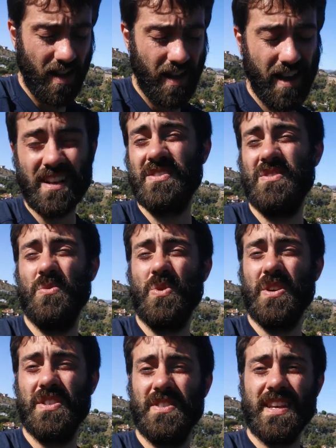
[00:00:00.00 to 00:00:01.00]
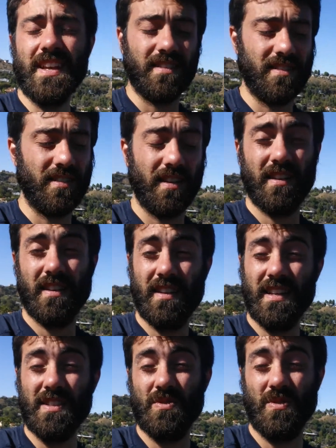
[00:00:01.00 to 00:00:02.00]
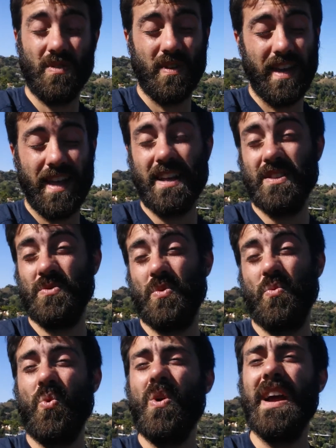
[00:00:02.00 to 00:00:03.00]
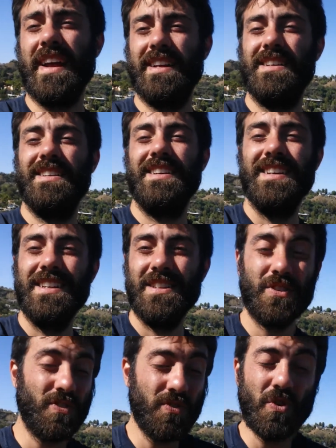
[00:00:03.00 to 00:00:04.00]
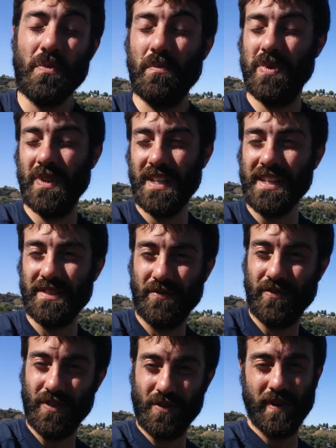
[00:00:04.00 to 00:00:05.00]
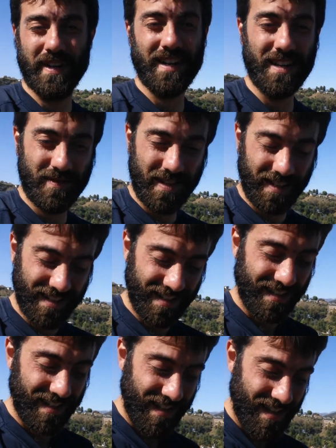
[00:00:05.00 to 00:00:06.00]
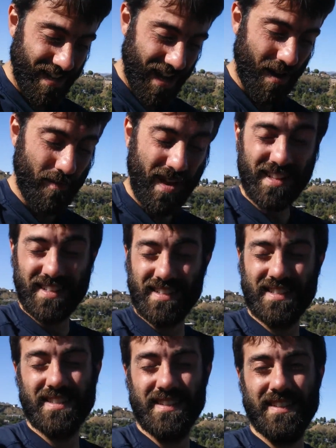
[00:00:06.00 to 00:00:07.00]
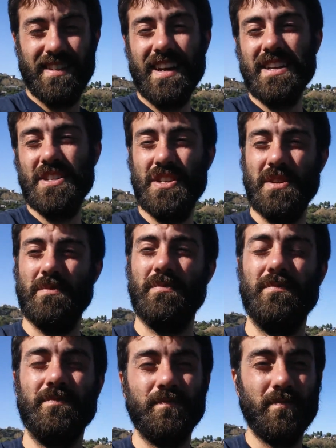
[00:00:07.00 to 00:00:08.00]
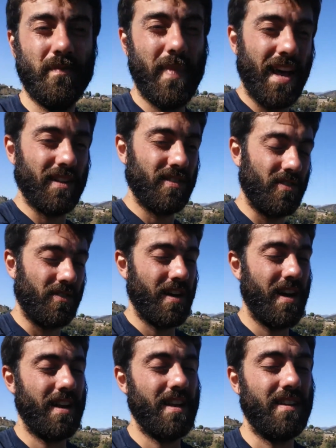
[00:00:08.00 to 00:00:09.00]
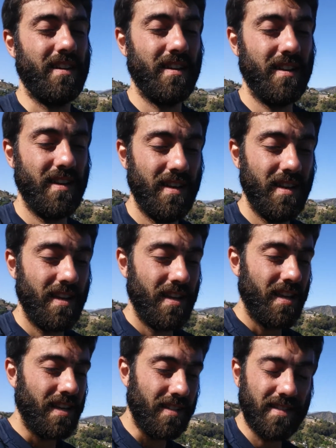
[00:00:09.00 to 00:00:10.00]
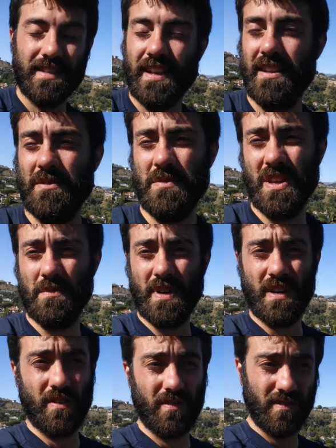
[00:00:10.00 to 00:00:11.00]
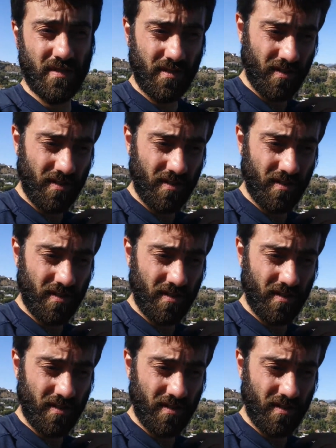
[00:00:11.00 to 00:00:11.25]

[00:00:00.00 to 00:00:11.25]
I asked to watch his hands. His hands were white. There's no blood flowing. I mean, I met this uh, Tai Chi master, and he's telling me about